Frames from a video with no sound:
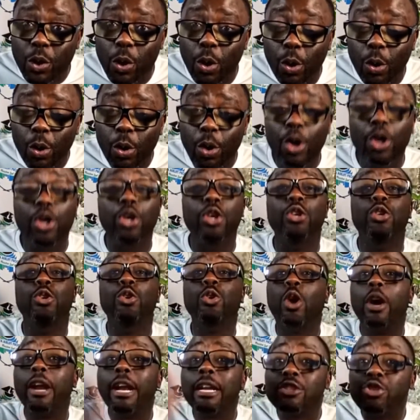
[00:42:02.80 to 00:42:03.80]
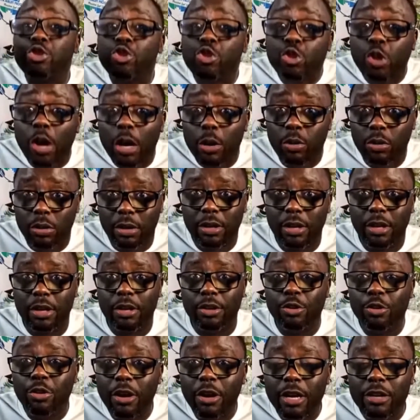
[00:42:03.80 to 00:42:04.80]
so, you're gonna struggle.
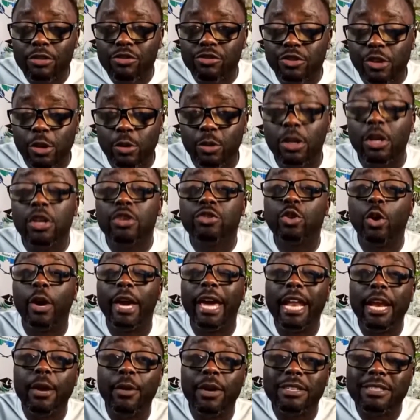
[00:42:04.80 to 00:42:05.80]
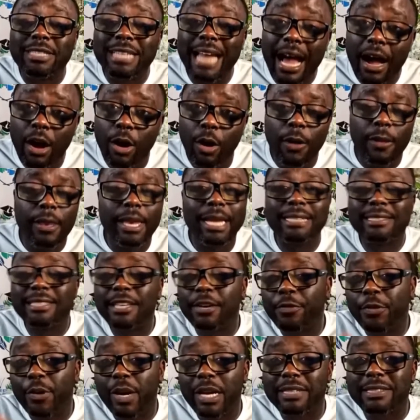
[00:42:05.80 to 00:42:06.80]
So anyways, now, let's
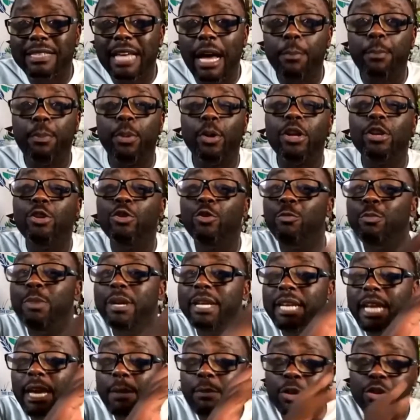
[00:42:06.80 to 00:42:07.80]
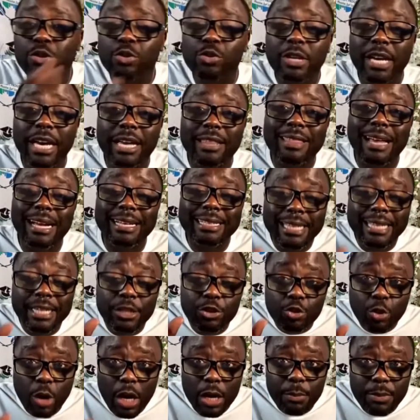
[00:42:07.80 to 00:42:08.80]
say, for example, you've been able to get that
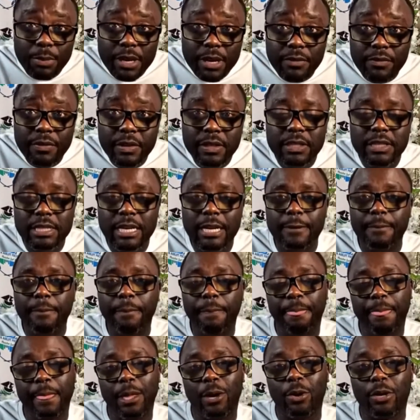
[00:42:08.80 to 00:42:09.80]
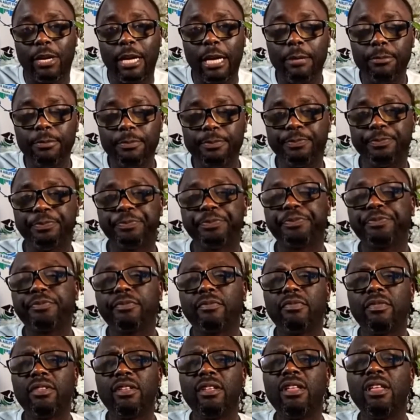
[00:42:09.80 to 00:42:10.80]
H-1B visa, okay?
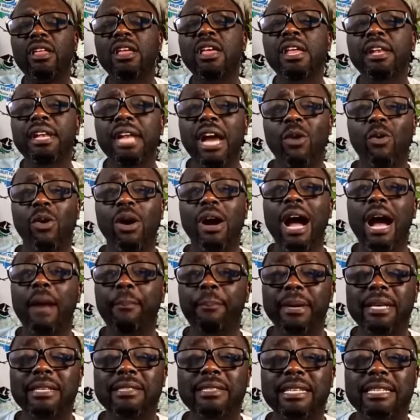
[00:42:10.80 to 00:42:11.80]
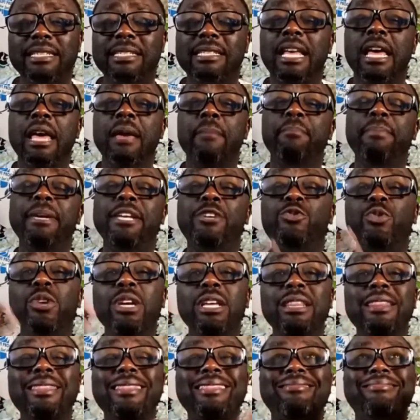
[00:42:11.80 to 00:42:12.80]
Now, what happens is,
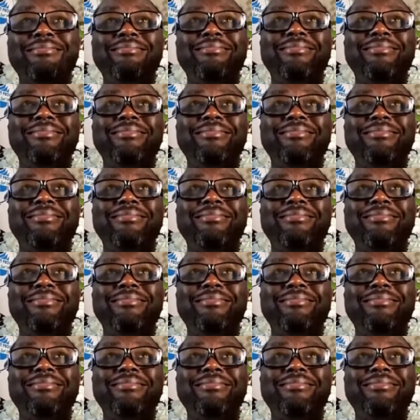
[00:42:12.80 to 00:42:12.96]
between